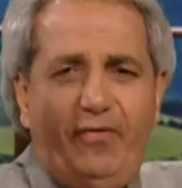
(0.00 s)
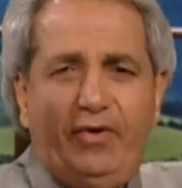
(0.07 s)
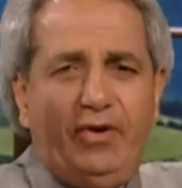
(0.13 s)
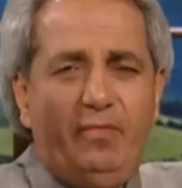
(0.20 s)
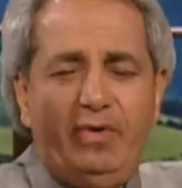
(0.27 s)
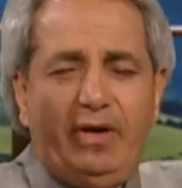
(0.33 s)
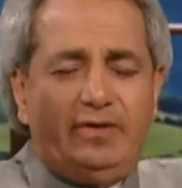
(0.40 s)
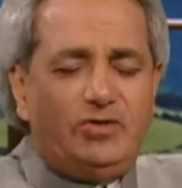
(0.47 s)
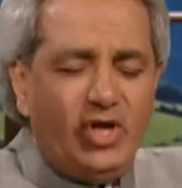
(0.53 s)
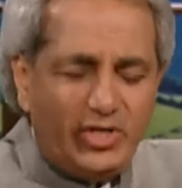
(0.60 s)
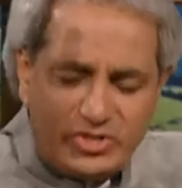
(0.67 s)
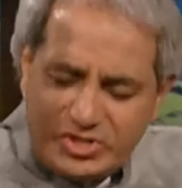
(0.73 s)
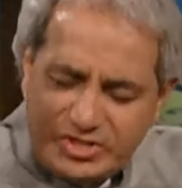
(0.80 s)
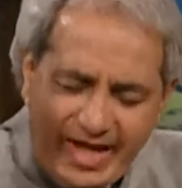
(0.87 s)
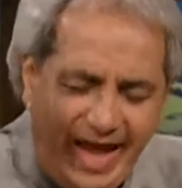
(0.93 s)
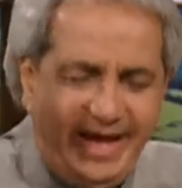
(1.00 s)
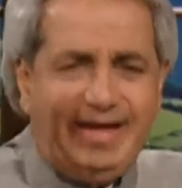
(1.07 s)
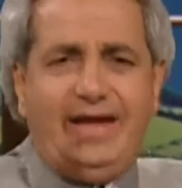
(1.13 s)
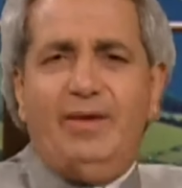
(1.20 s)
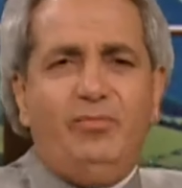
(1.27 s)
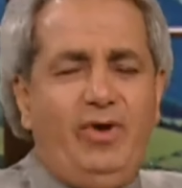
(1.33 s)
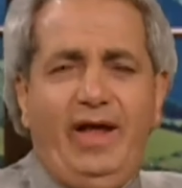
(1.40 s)
for your miracle. Just thank
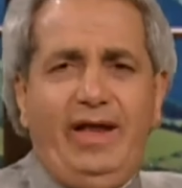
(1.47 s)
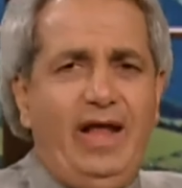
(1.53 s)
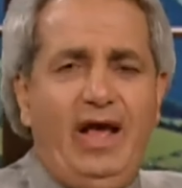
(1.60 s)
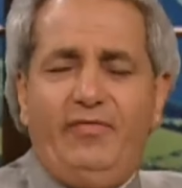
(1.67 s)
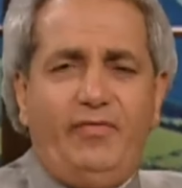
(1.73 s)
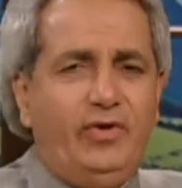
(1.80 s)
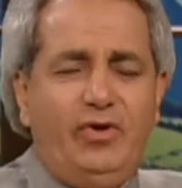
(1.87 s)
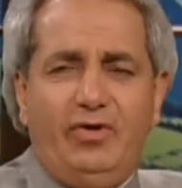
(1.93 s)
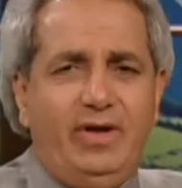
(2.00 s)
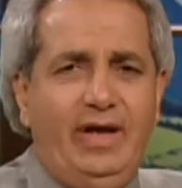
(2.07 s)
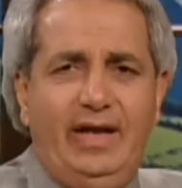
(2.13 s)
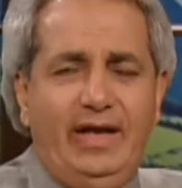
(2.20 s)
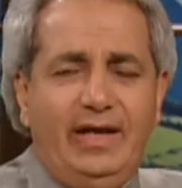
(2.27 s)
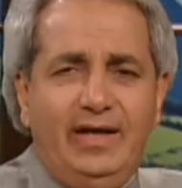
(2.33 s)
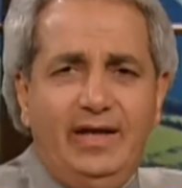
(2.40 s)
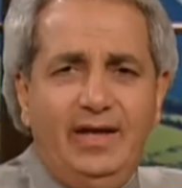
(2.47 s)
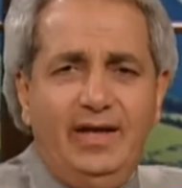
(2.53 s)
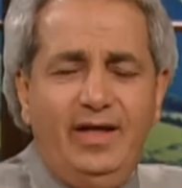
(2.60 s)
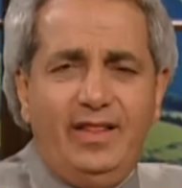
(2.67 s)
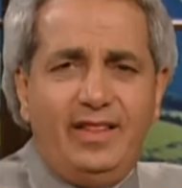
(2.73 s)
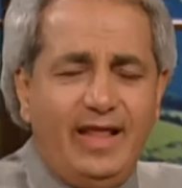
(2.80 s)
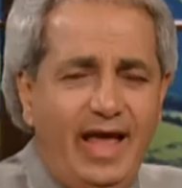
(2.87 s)
Him right thank now you, for your Jesus. healing.
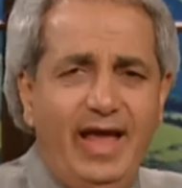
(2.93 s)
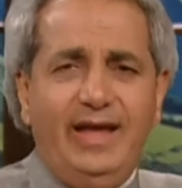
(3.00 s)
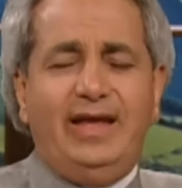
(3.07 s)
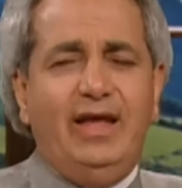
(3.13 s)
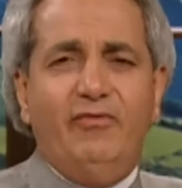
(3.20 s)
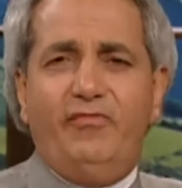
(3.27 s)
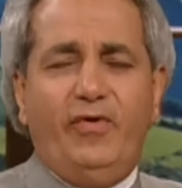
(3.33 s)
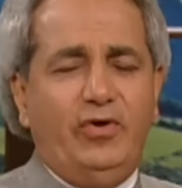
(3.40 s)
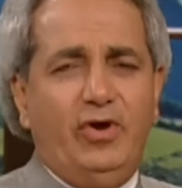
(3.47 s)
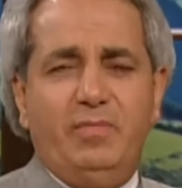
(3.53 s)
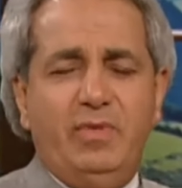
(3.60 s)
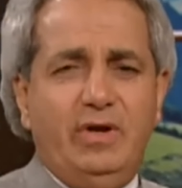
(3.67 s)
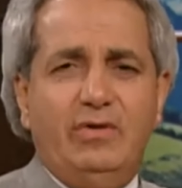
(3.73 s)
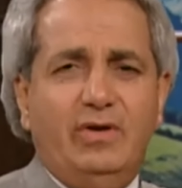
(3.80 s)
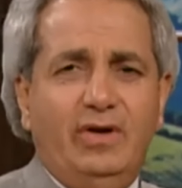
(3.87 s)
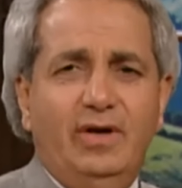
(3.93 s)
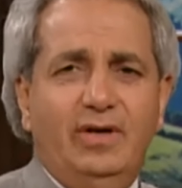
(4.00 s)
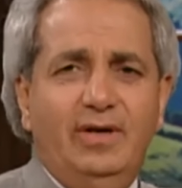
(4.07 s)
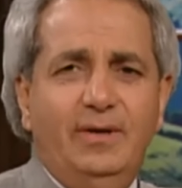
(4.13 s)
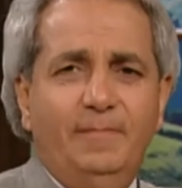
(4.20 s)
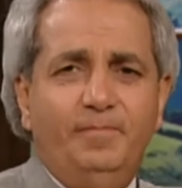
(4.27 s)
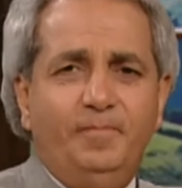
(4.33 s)
Praise thank Him for your miracle.
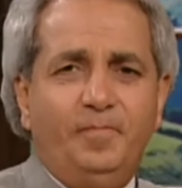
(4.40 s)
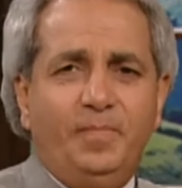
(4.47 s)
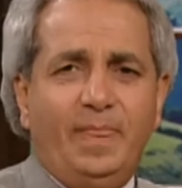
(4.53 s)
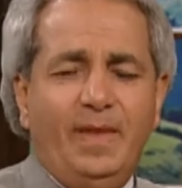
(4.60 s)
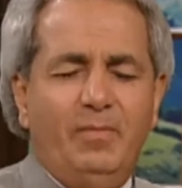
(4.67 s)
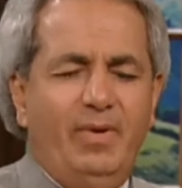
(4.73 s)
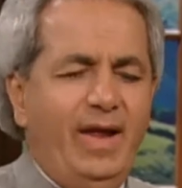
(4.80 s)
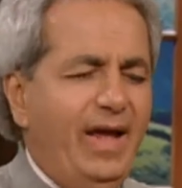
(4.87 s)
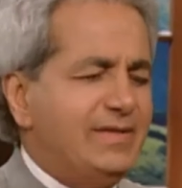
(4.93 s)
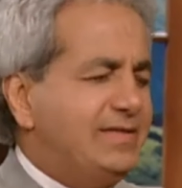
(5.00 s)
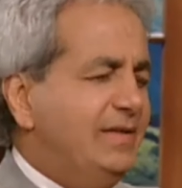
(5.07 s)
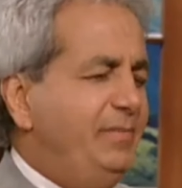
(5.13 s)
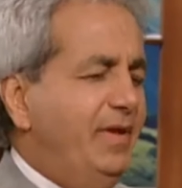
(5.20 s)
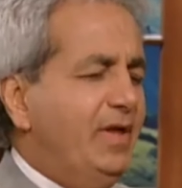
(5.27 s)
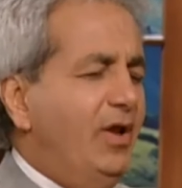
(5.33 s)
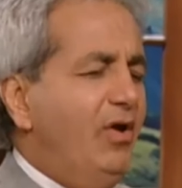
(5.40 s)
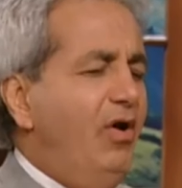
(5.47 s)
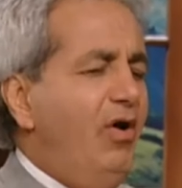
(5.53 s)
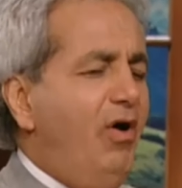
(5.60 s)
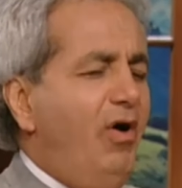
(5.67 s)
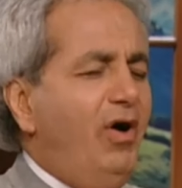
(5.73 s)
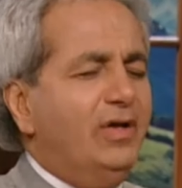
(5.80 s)
Thank you, Jesus. Blessed be the
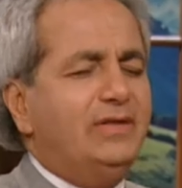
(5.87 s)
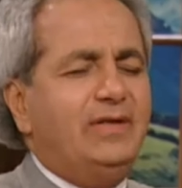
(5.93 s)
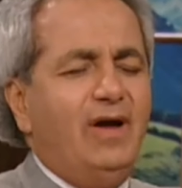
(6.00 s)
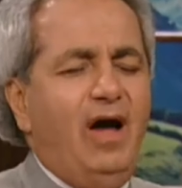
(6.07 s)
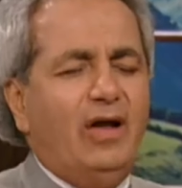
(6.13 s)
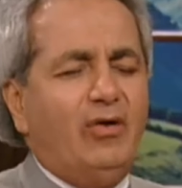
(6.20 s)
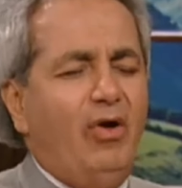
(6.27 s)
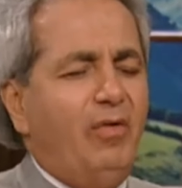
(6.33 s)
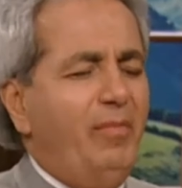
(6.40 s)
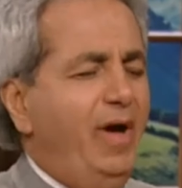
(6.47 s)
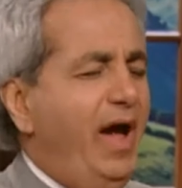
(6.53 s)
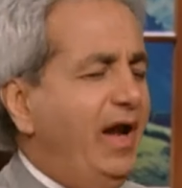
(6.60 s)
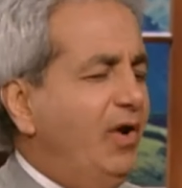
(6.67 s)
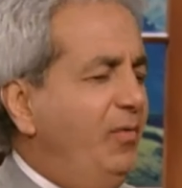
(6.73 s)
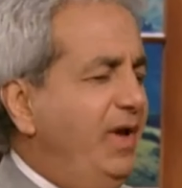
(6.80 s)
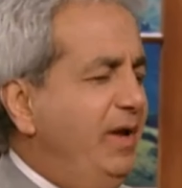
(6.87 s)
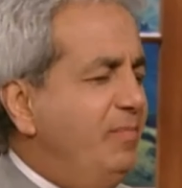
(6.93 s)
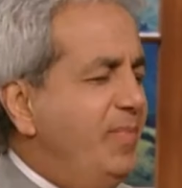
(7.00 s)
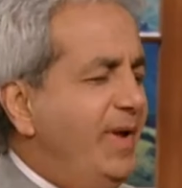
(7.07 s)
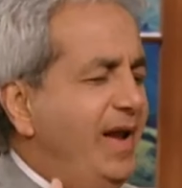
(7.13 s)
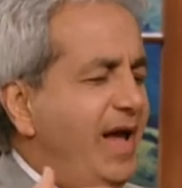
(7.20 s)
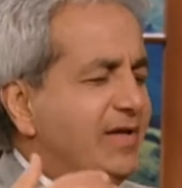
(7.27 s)
Lord God Hallelujah. Almighty. We
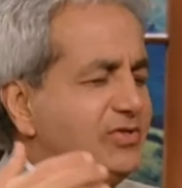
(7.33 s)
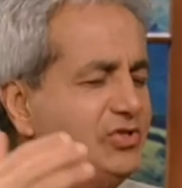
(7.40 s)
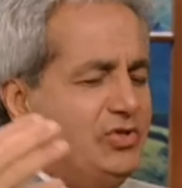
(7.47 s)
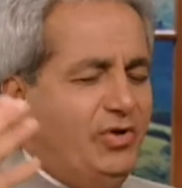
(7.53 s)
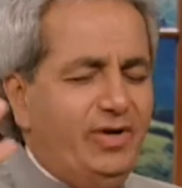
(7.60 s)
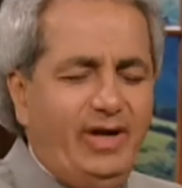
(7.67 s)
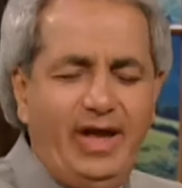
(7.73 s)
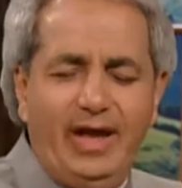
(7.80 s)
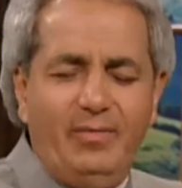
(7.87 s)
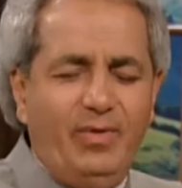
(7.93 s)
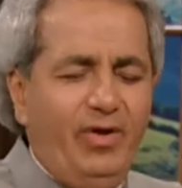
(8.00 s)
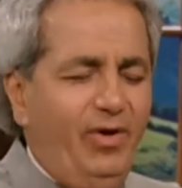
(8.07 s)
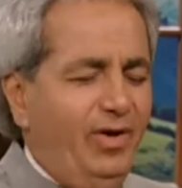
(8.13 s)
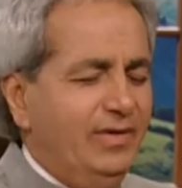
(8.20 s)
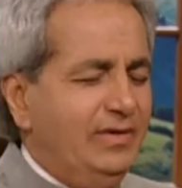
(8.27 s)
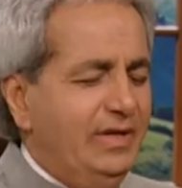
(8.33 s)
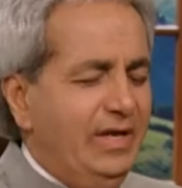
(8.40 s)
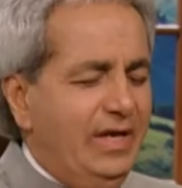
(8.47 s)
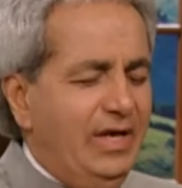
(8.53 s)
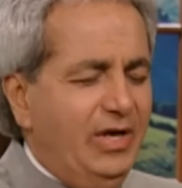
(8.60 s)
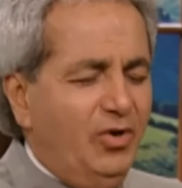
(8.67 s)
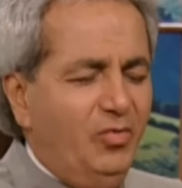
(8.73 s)
bless your name, we bless Lord. You,
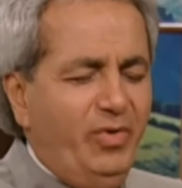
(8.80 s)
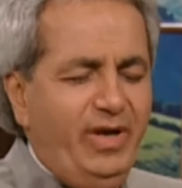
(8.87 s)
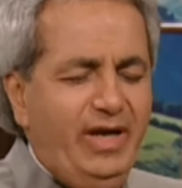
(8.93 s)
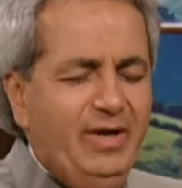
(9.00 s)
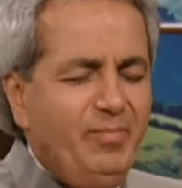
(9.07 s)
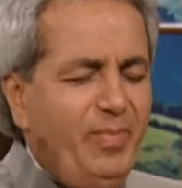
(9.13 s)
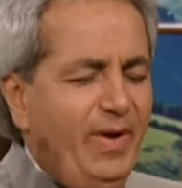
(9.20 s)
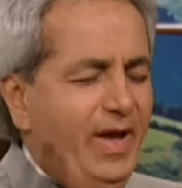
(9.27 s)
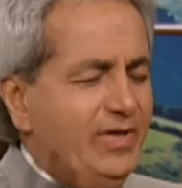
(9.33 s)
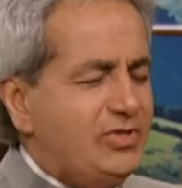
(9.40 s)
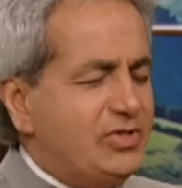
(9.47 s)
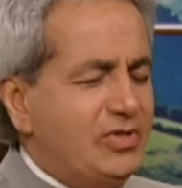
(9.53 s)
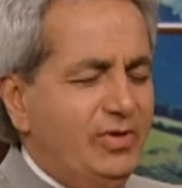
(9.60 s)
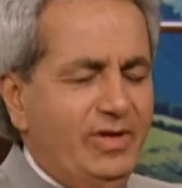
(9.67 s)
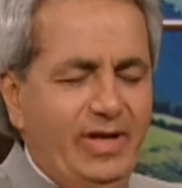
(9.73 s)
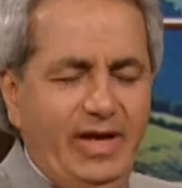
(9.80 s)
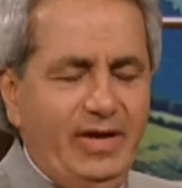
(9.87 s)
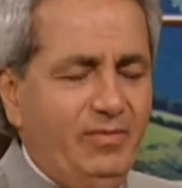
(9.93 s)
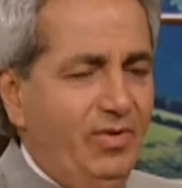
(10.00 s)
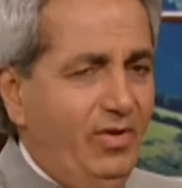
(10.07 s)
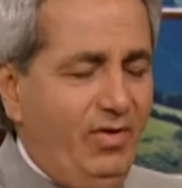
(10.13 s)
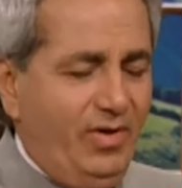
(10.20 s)
Lord. We, we bless your
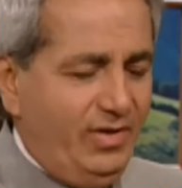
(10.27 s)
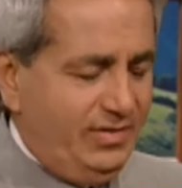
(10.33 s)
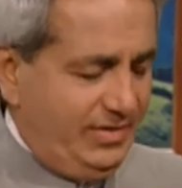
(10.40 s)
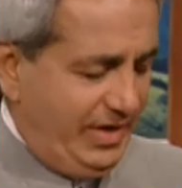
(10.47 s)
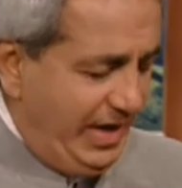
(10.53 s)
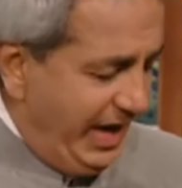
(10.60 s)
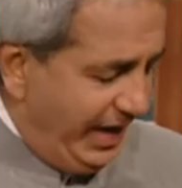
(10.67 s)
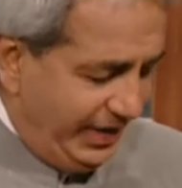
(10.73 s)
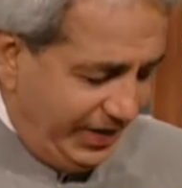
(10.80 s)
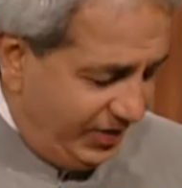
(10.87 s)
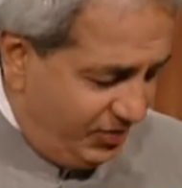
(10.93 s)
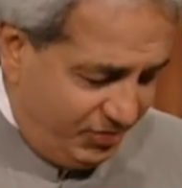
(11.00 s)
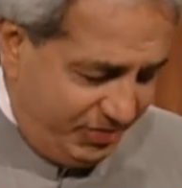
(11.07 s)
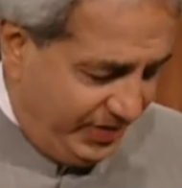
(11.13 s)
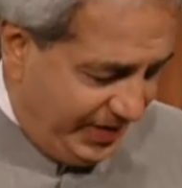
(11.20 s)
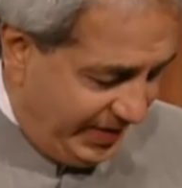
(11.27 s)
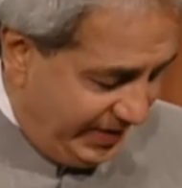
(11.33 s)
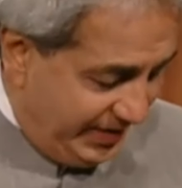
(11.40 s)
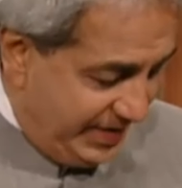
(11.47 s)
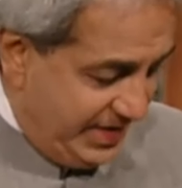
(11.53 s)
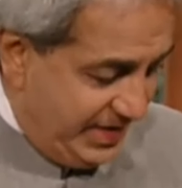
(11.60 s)
name, Lord. Hallelujah.